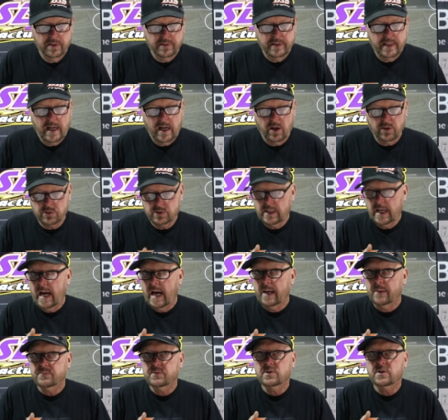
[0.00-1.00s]
Now,
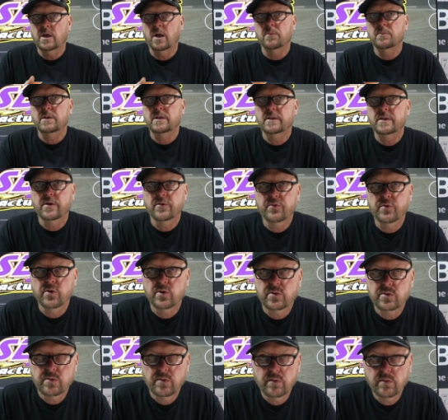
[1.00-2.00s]
taps come in
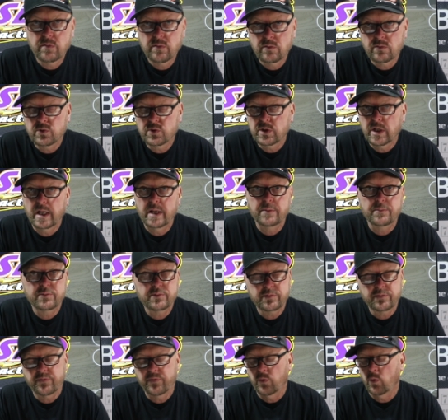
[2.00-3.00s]
different
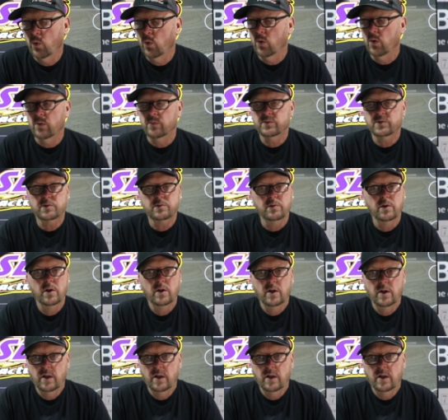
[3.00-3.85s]
shapes, forms.